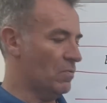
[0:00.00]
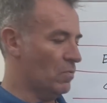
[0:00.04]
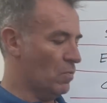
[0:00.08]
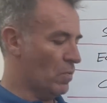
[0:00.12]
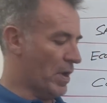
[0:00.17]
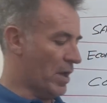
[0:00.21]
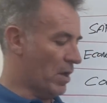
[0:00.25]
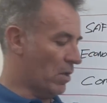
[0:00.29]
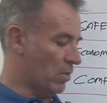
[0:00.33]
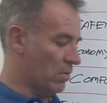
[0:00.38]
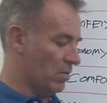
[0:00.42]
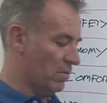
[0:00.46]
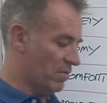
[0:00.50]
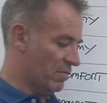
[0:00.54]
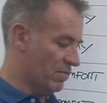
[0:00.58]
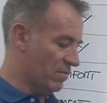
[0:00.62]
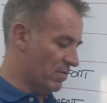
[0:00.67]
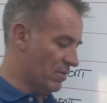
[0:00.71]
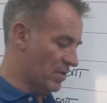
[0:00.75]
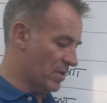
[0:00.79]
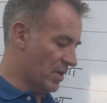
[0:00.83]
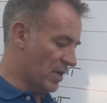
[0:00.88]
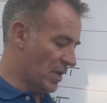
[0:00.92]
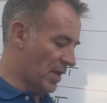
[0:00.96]
Well,
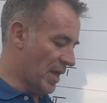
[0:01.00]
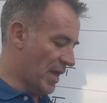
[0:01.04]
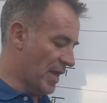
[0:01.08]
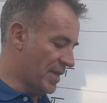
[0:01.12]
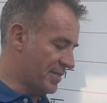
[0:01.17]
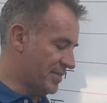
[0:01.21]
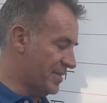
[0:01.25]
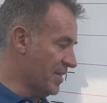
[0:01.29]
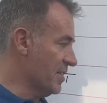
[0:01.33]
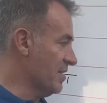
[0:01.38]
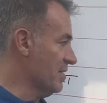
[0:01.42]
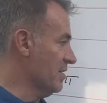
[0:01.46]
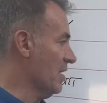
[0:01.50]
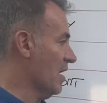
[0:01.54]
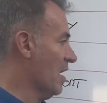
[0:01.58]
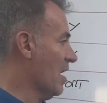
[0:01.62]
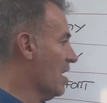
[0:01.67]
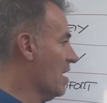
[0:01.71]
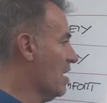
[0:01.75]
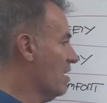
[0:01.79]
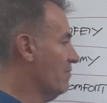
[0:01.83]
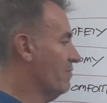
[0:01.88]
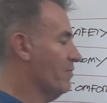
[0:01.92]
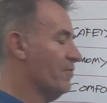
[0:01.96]
it didn't
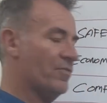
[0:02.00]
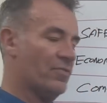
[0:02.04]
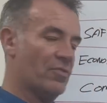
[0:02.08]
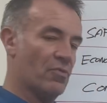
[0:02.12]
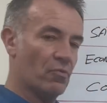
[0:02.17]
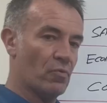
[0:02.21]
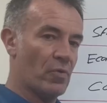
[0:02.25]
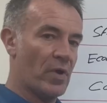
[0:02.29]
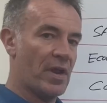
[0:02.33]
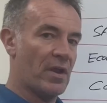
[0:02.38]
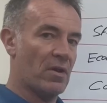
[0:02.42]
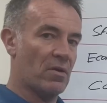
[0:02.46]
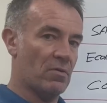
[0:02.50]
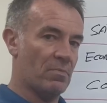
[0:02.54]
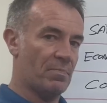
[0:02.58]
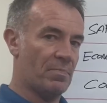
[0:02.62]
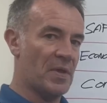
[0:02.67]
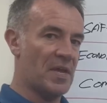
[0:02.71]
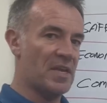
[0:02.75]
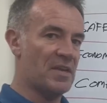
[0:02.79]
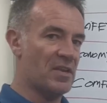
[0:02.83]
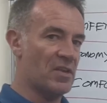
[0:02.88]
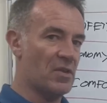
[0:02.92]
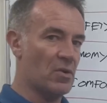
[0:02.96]
have the rear
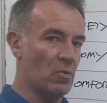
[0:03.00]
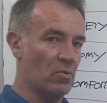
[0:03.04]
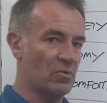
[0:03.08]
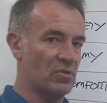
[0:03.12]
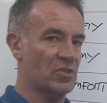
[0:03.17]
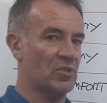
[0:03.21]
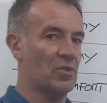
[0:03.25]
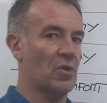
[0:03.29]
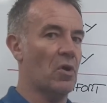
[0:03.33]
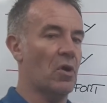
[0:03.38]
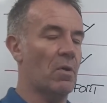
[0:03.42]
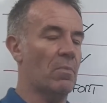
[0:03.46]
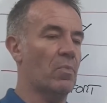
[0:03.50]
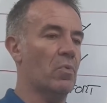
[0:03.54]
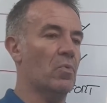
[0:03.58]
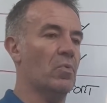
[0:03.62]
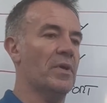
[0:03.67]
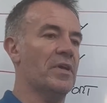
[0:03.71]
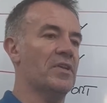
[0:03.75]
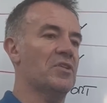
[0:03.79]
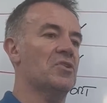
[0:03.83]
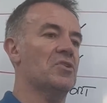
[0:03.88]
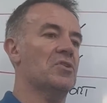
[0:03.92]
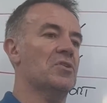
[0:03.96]
PTO stop,
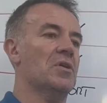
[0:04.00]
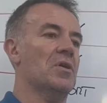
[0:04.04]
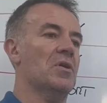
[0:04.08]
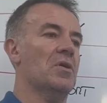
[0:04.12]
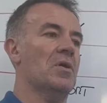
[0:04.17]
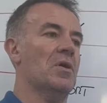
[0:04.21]
which